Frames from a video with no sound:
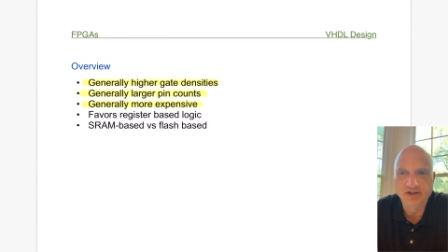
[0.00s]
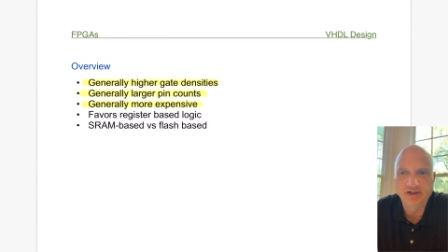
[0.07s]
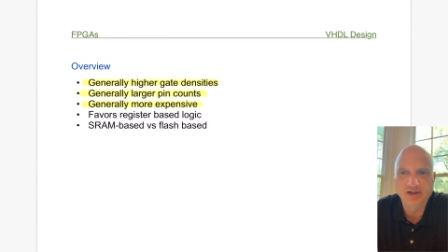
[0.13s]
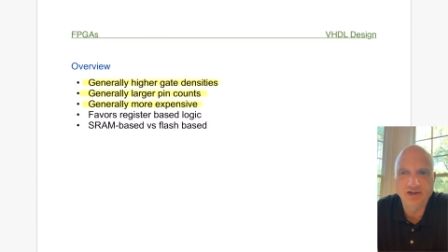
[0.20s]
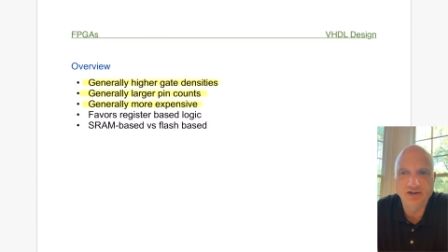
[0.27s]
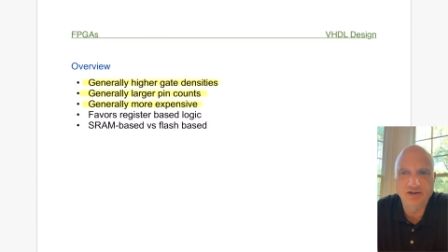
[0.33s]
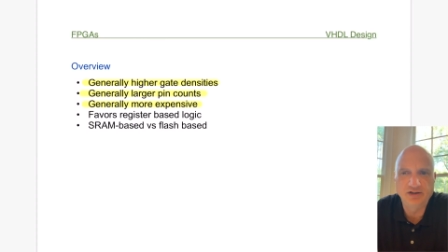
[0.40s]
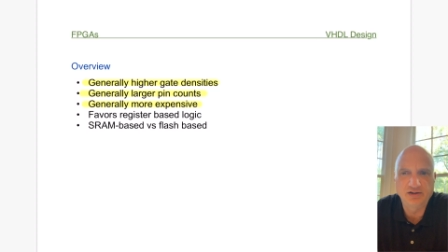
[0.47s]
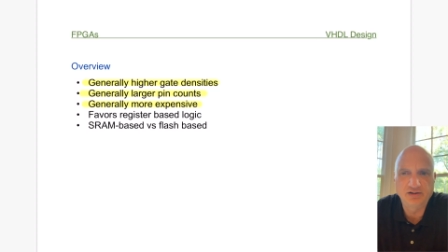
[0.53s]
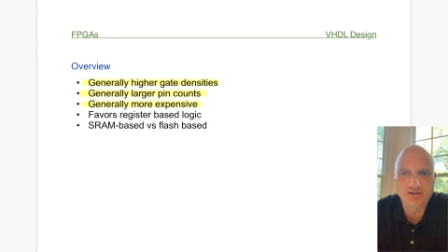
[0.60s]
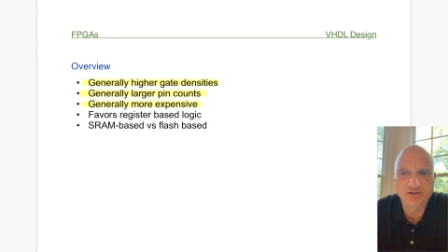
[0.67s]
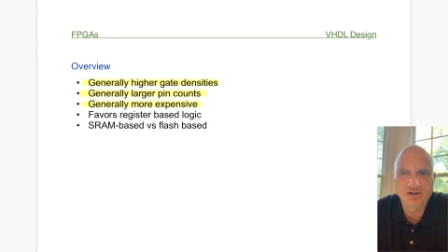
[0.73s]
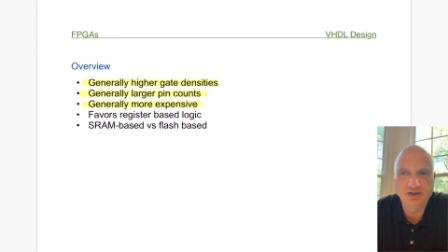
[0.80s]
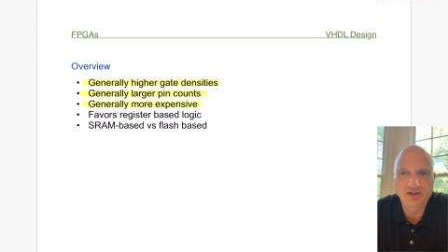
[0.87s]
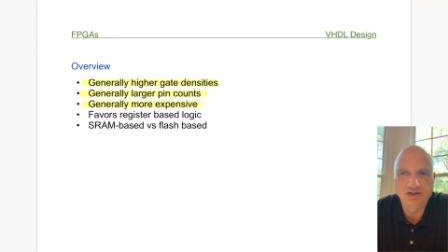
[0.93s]
and
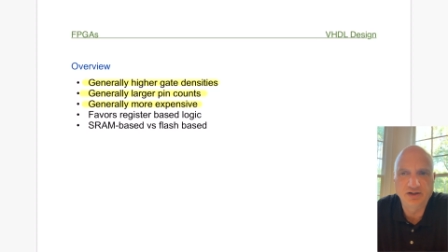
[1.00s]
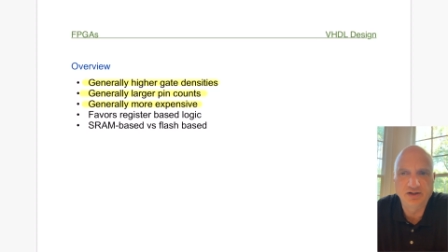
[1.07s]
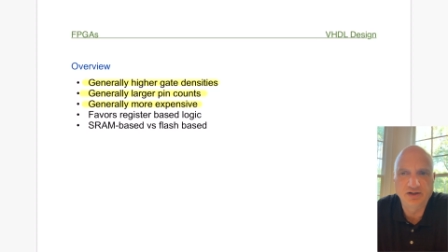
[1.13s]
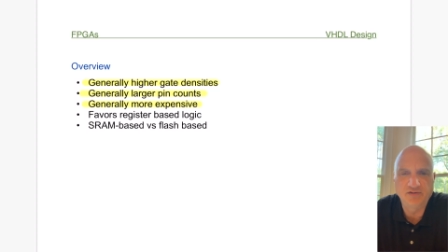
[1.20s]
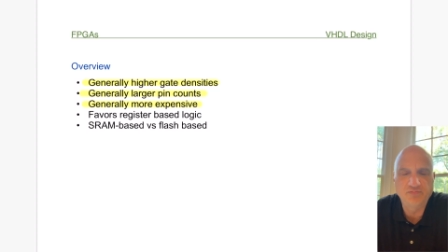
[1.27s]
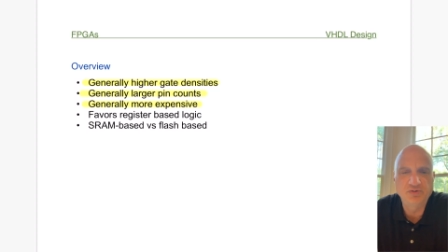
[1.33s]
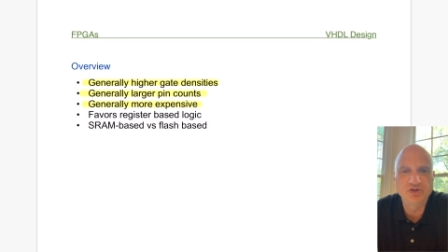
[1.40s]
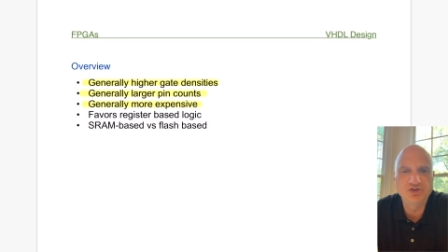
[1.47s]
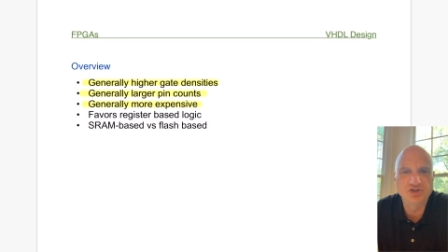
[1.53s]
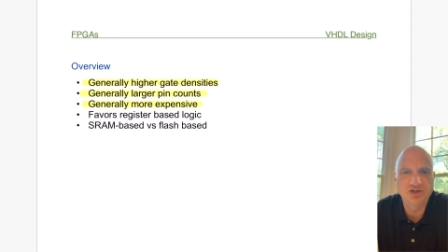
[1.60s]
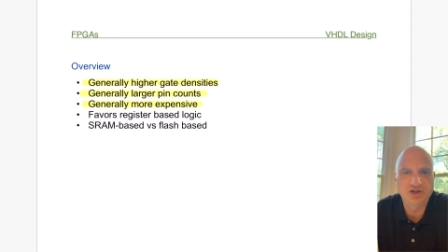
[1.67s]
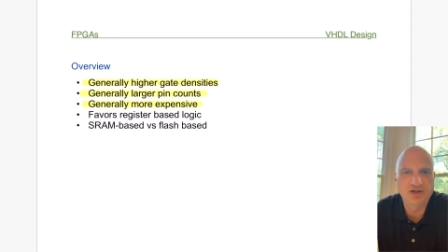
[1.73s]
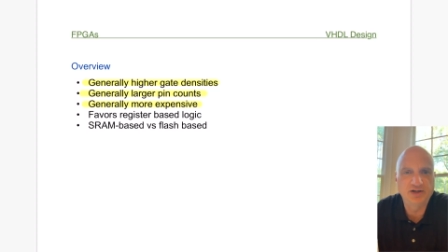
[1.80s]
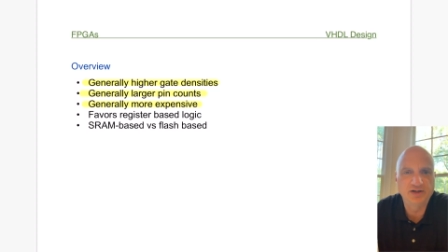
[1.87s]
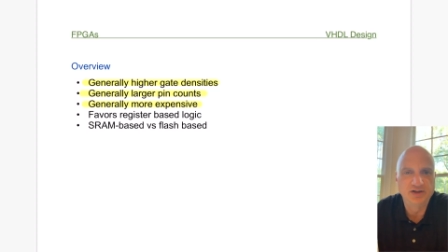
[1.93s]
an
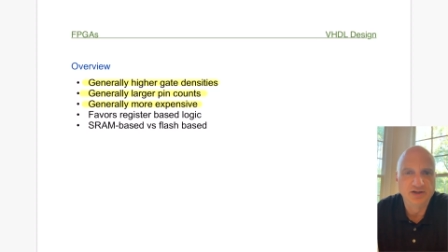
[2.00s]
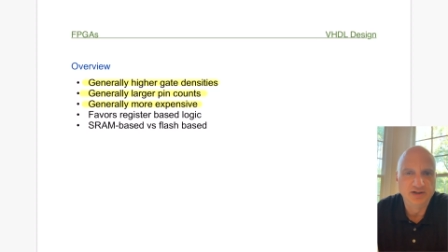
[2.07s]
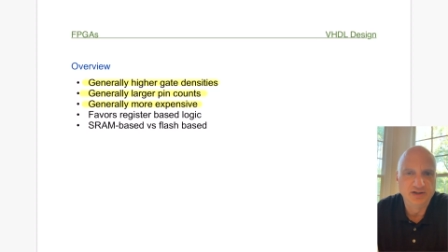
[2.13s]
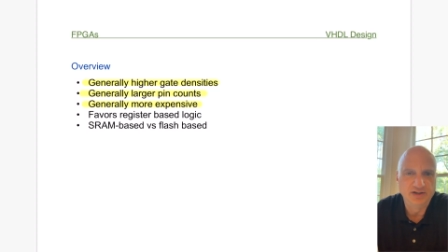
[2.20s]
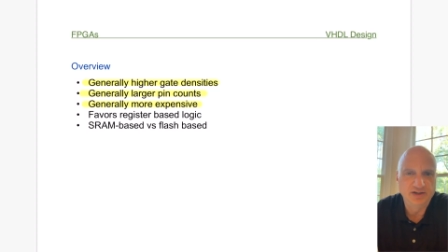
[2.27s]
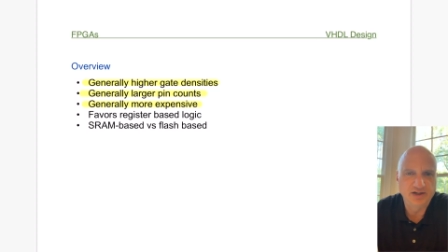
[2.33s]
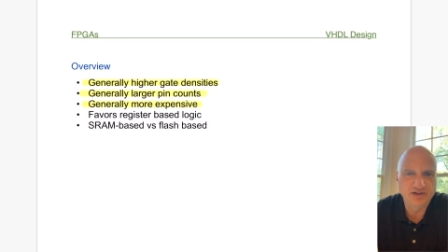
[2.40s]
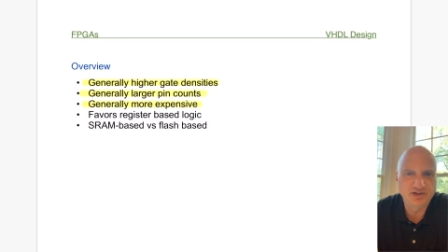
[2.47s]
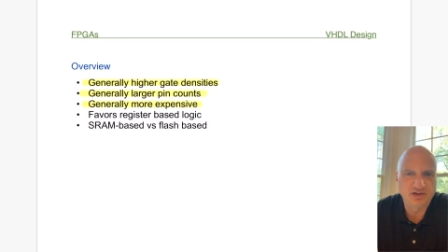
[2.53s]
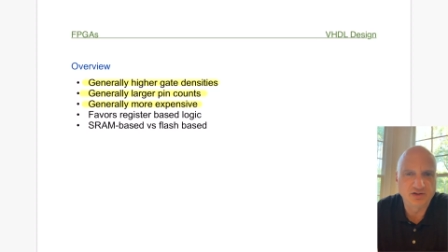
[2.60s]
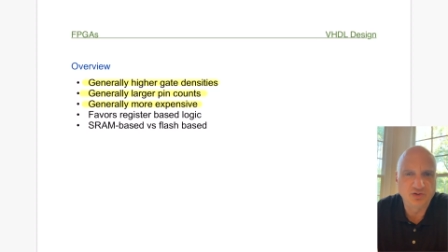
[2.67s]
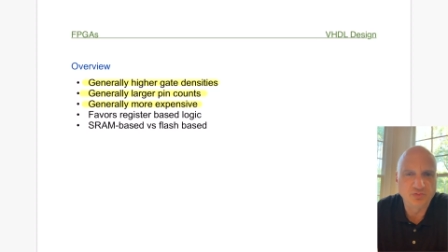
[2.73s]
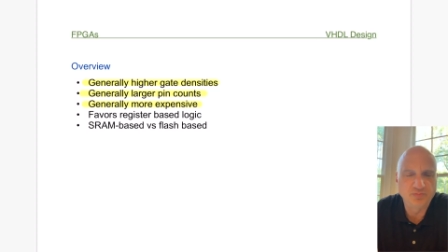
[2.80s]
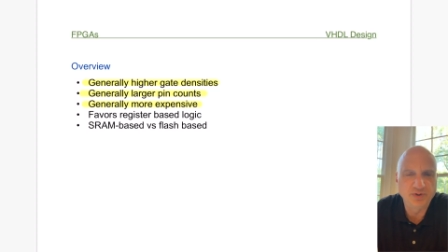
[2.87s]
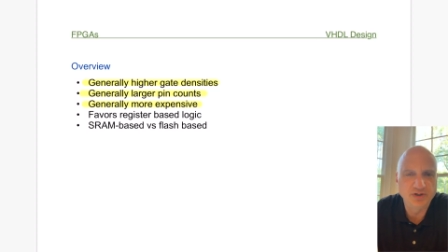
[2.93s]
FPGA at the
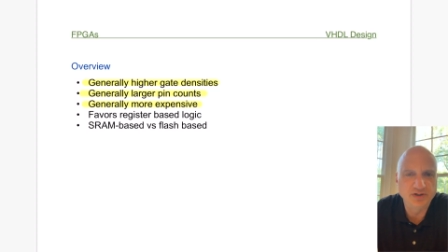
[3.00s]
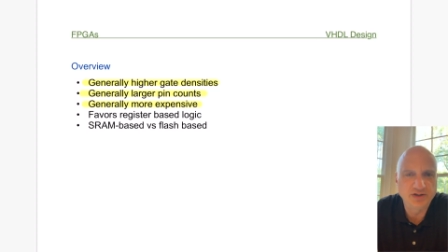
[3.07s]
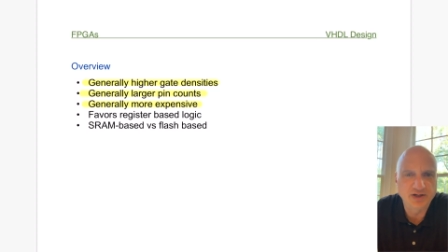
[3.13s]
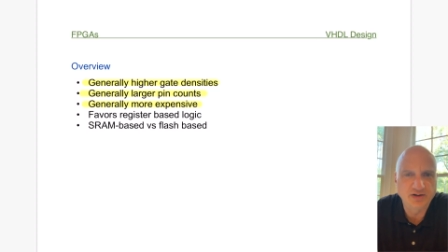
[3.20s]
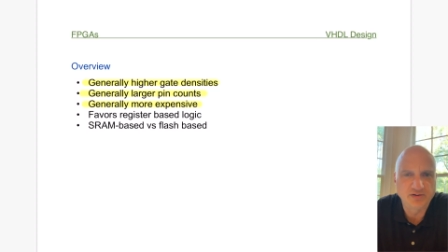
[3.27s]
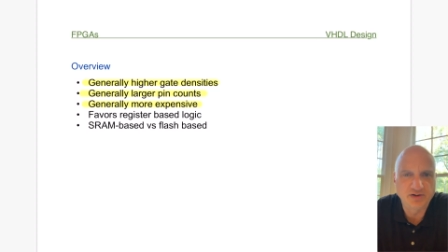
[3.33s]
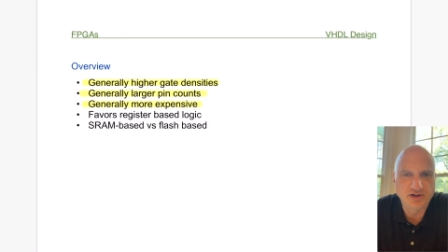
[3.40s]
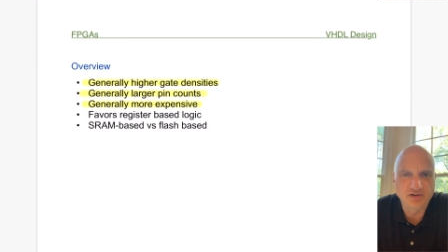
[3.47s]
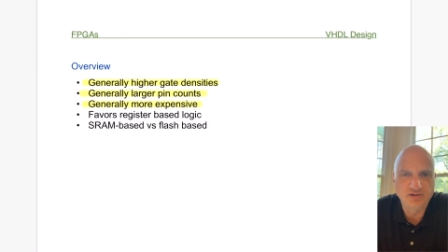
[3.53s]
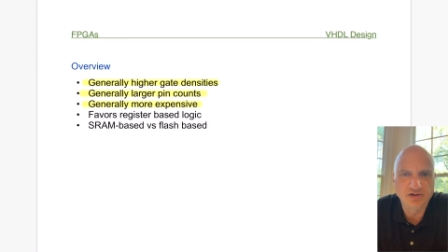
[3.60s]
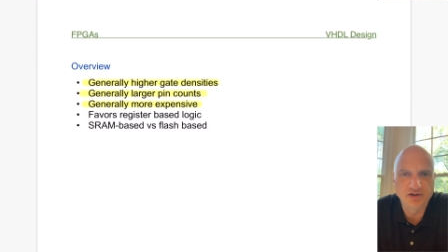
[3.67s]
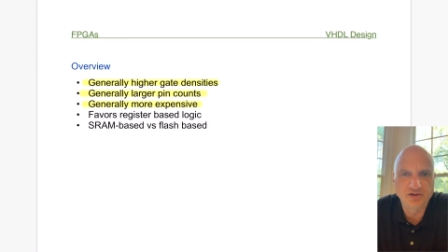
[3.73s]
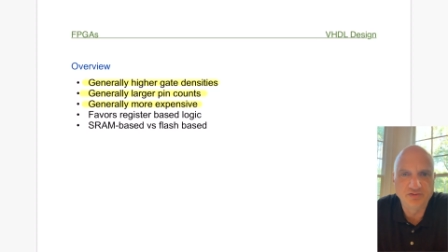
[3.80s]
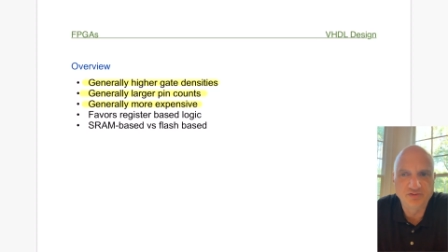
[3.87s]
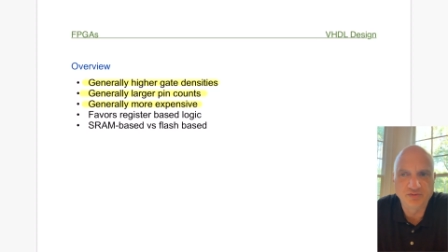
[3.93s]
low pin count
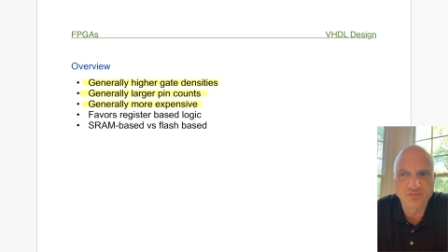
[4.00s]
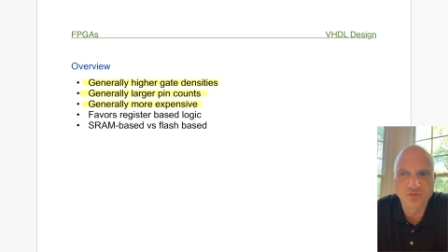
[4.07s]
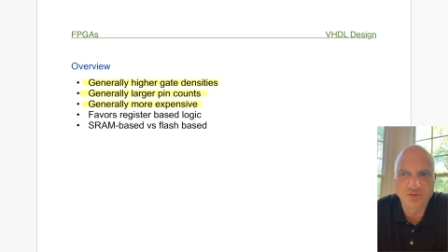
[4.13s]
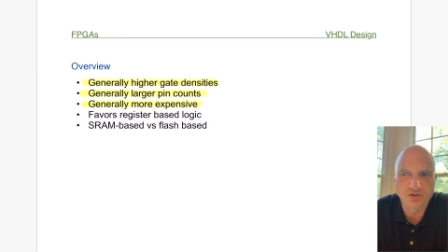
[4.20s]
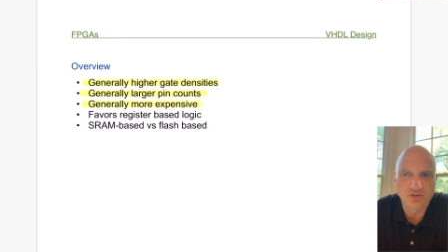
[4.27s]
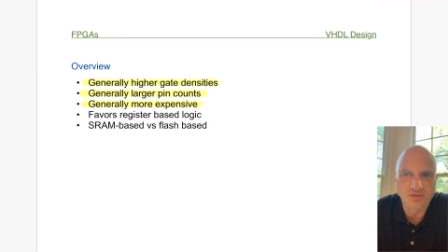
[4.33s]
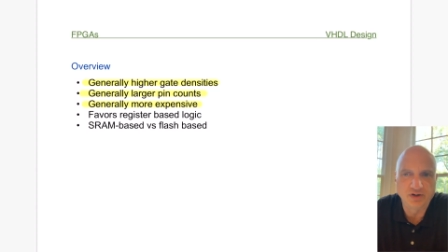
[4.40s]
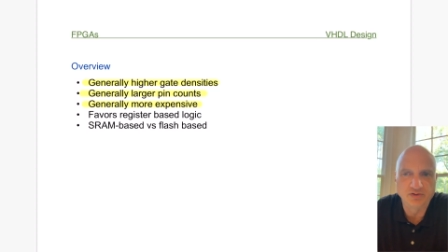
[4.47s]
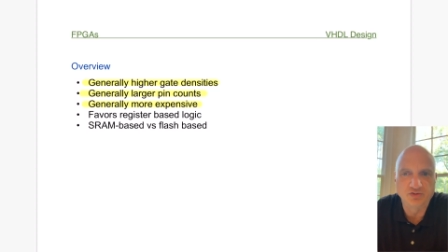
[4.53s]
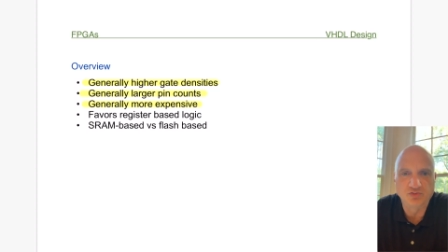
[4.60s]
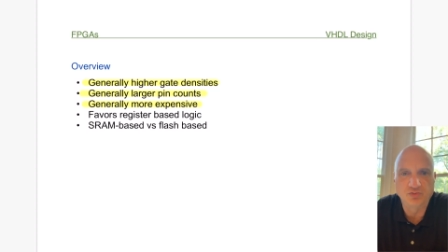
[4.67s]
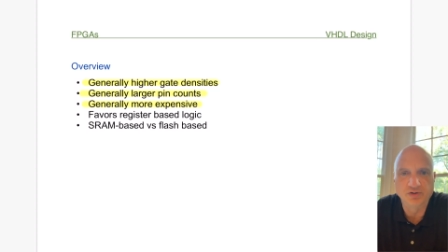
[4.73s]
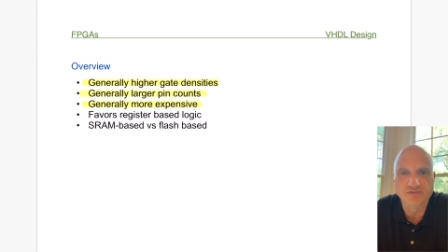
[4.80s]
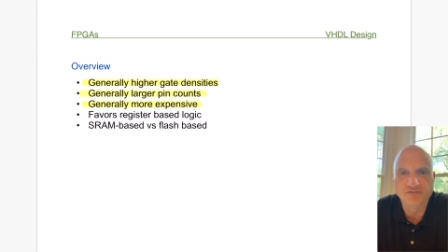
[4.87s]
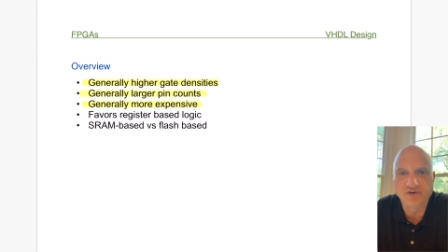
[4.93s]
area somewhere around
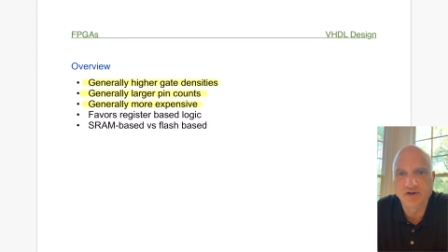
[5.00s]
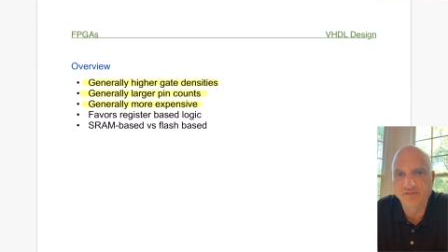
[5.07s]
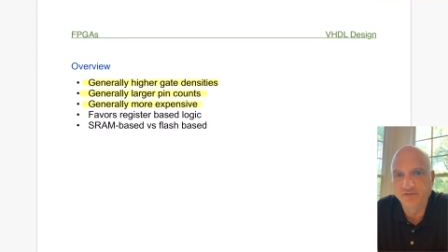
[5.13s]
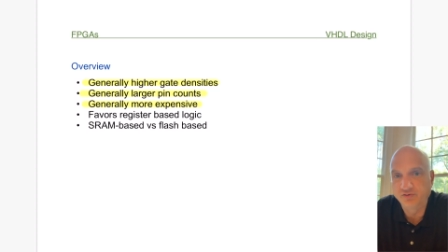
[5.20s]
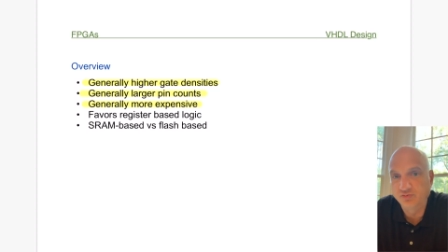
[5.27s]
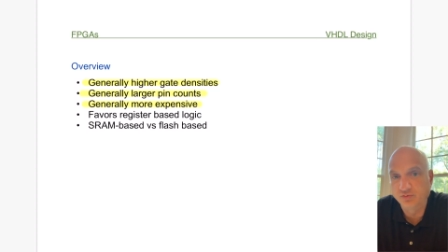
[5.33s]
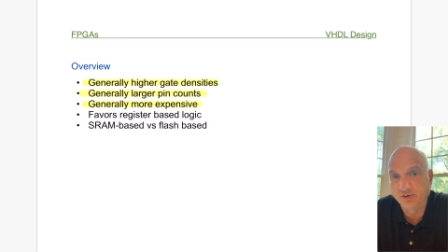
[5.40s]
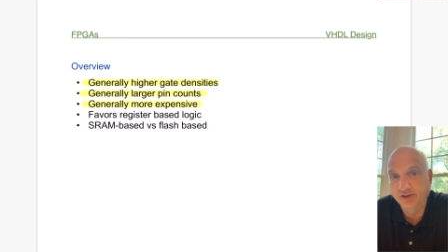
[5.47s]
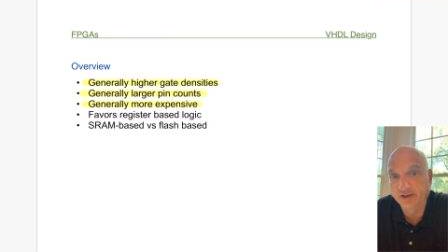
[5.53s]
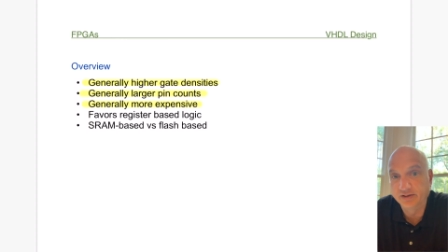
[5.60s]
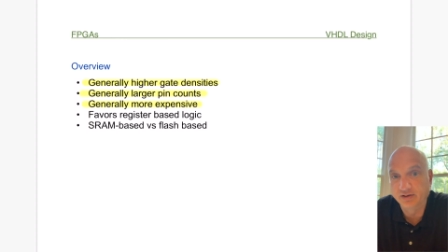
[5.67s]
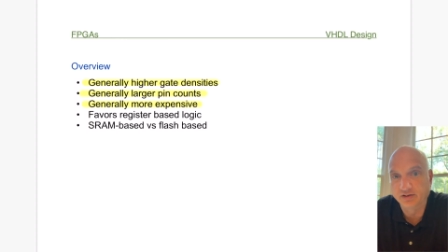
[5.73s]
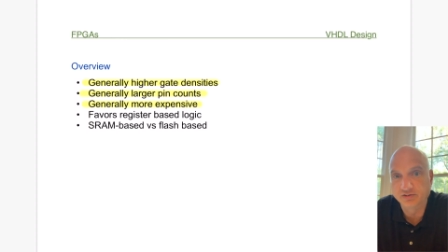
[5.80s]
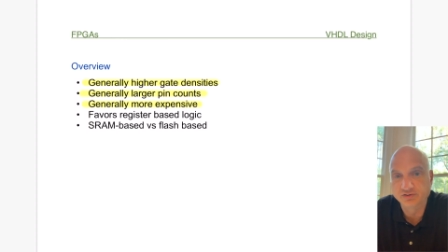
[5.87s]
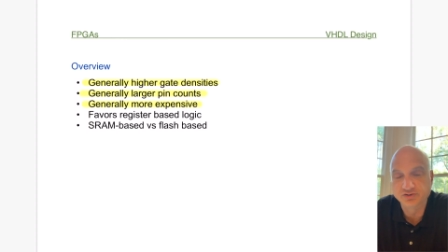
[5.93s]
$25 to $28.